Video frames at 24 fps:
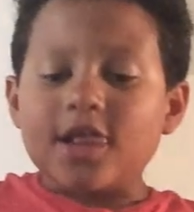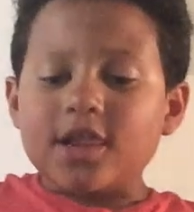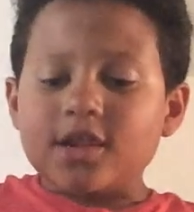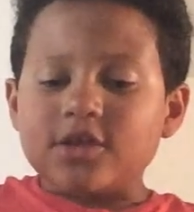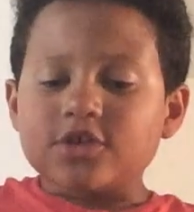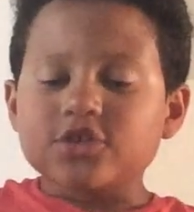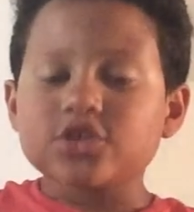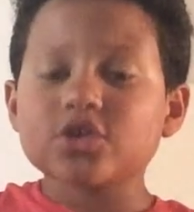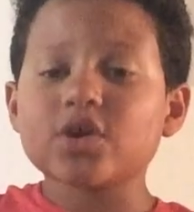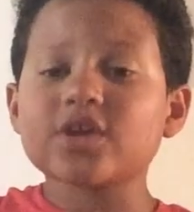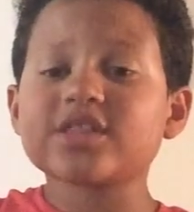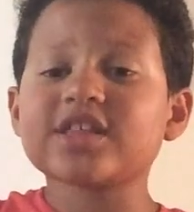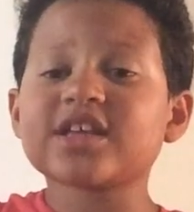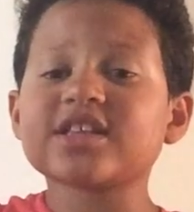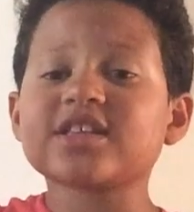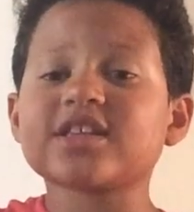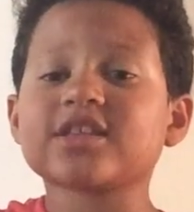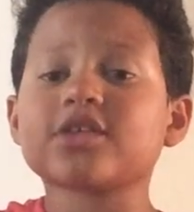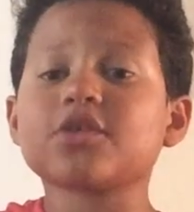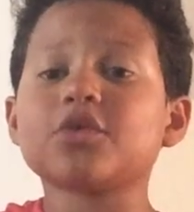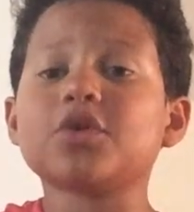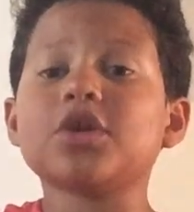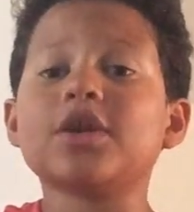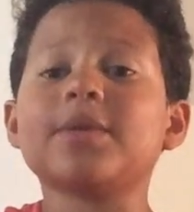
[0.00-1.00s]
so I think
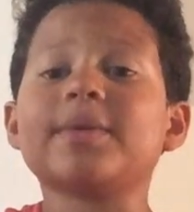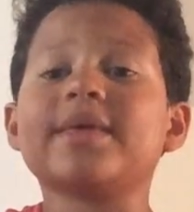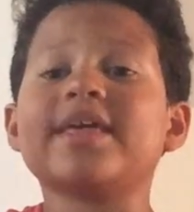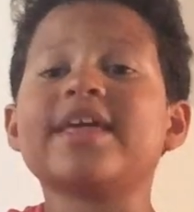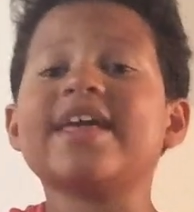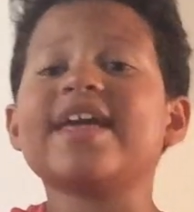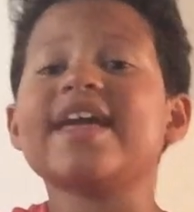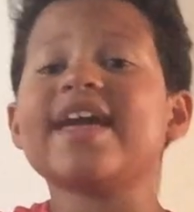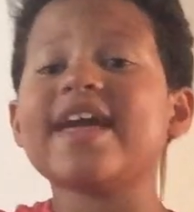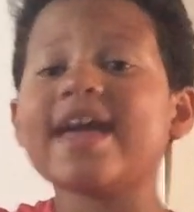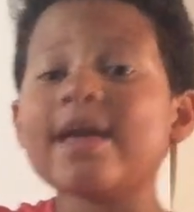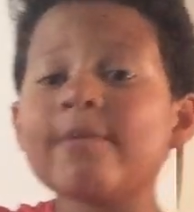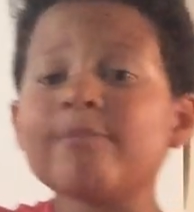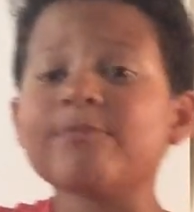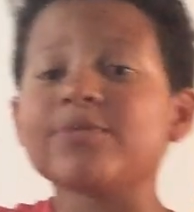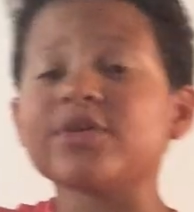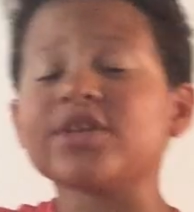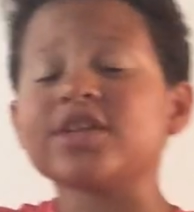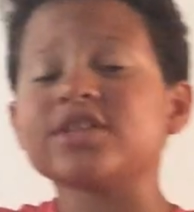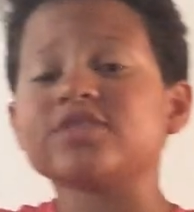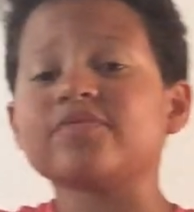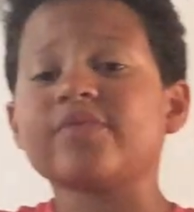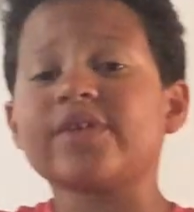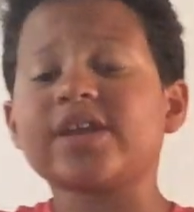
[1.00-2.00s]
that's going to be it for
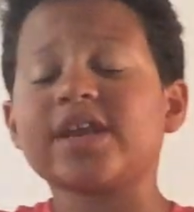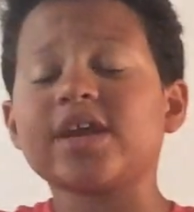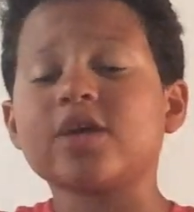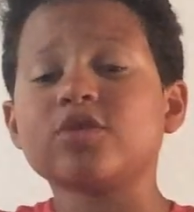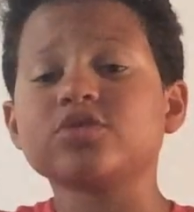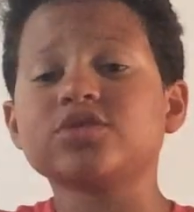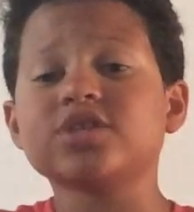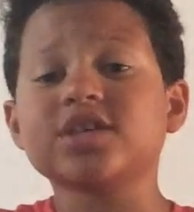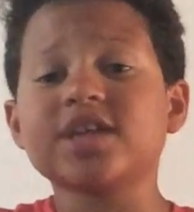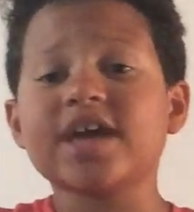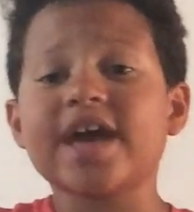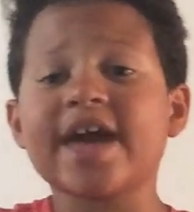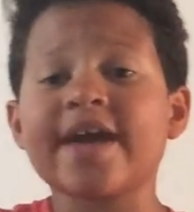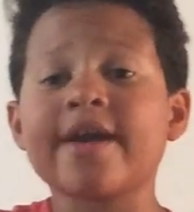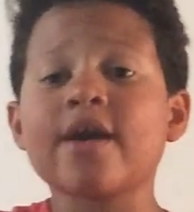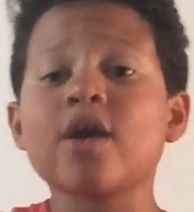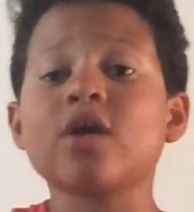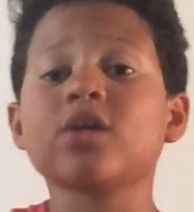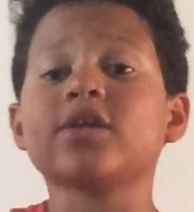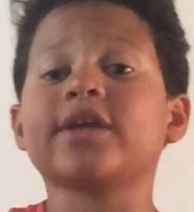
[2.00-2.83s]
this video today.